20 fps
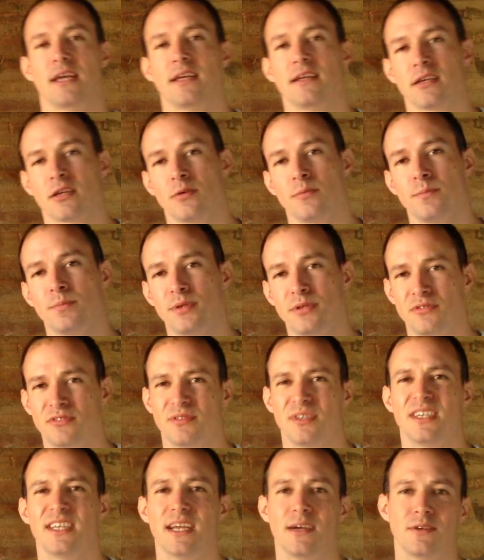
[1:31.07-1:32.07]
a
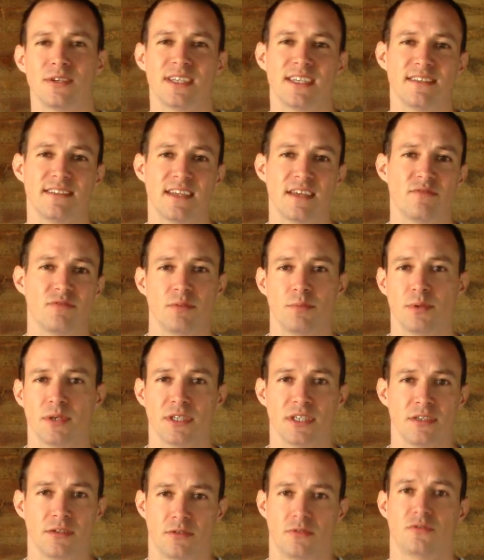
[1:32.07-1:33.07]
computer. Nowadays
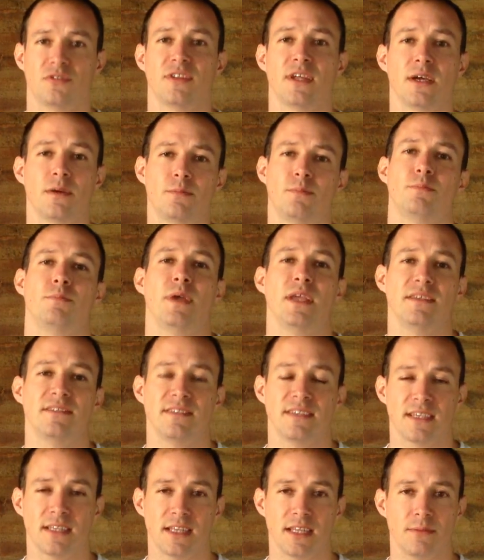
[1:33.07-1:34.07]
everybody knows that
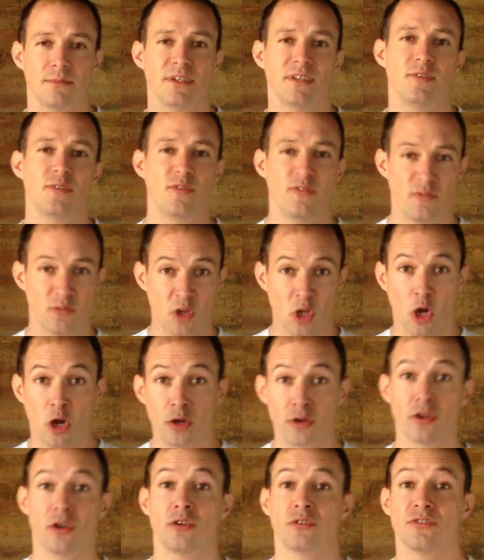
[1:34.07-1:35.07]
basically. I mean, if you've
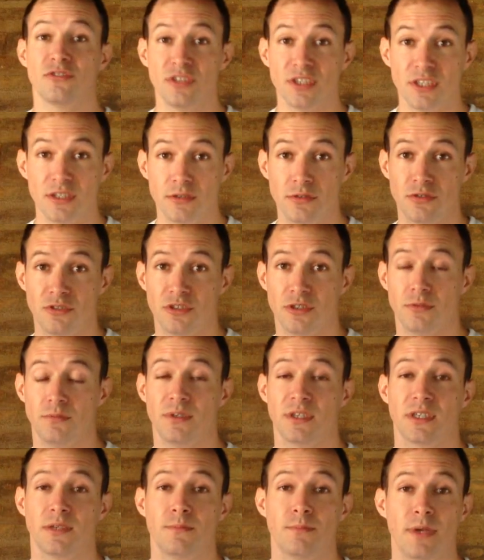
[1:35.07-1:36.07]
got onto YouTube,
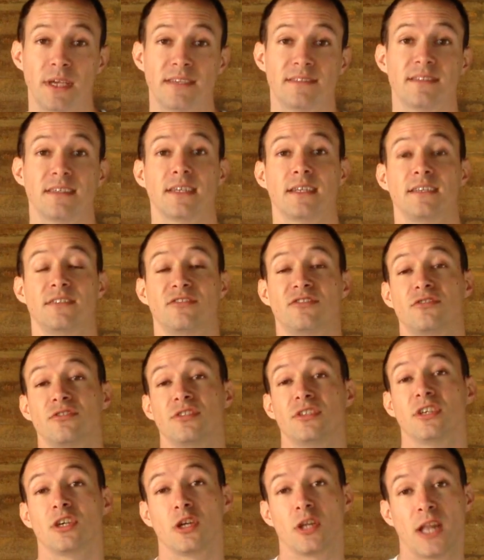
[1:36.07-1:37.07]
you can basically
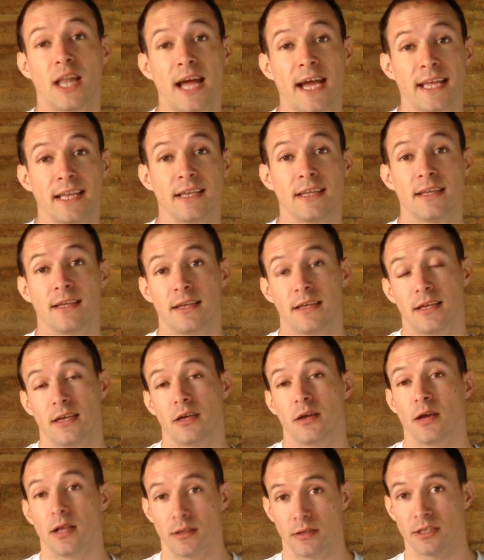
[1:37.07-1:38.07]
study online.
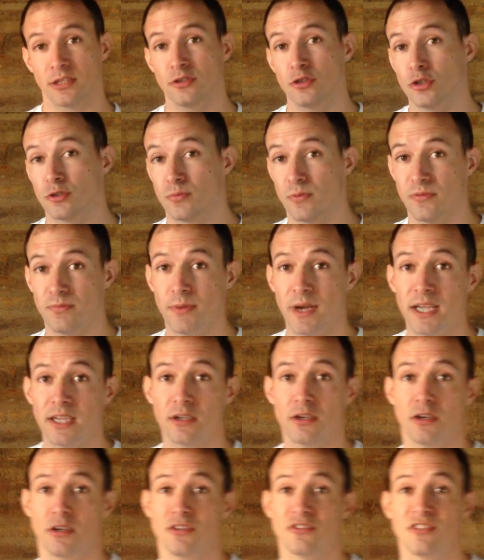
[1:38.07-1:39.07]
Well, you could with my
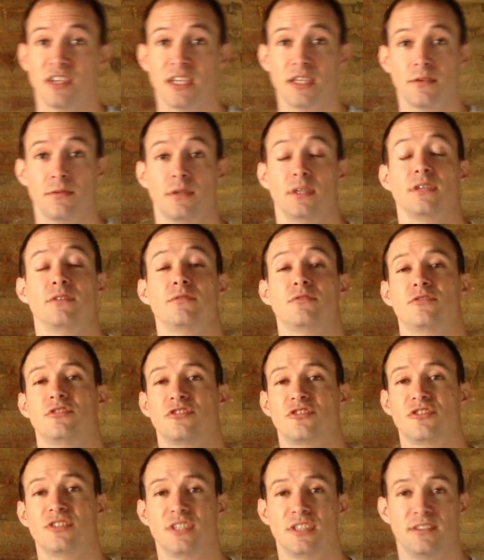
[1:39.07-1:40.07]
course anyway, you
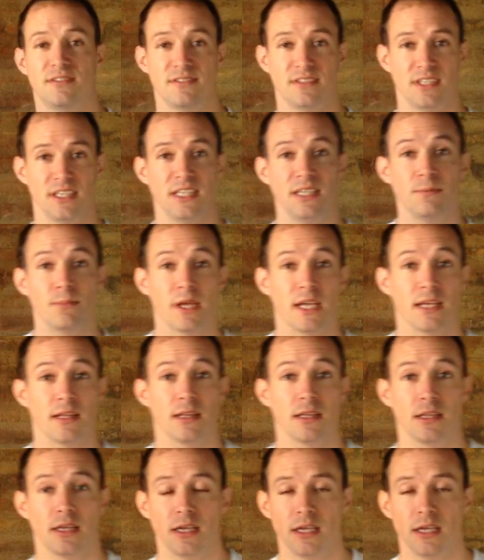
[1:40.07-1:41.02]
just need to email